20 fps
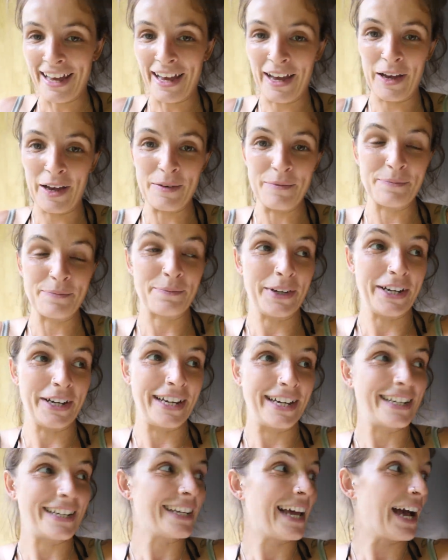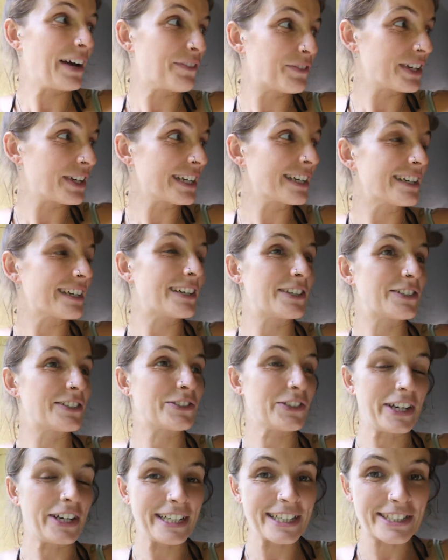Um, but having a
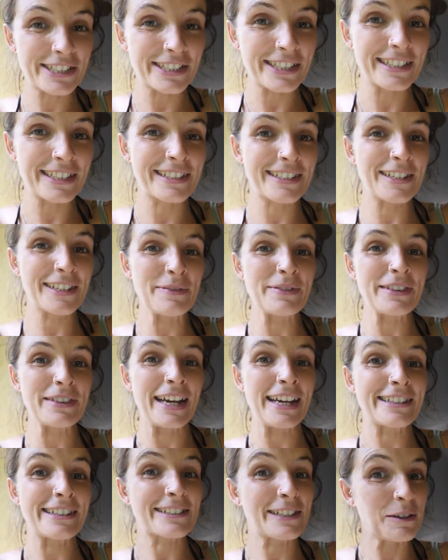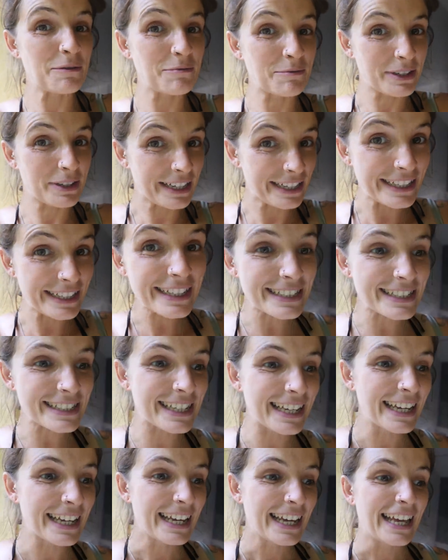drainage system that is
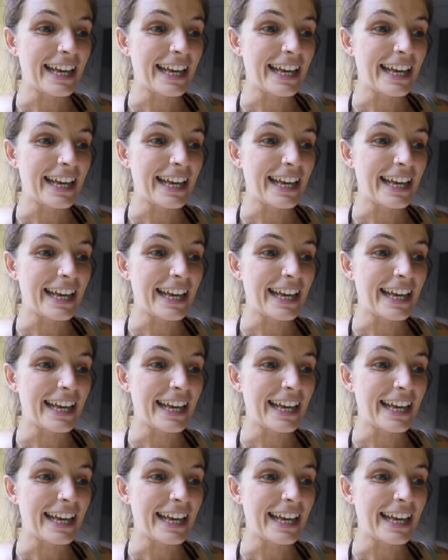complete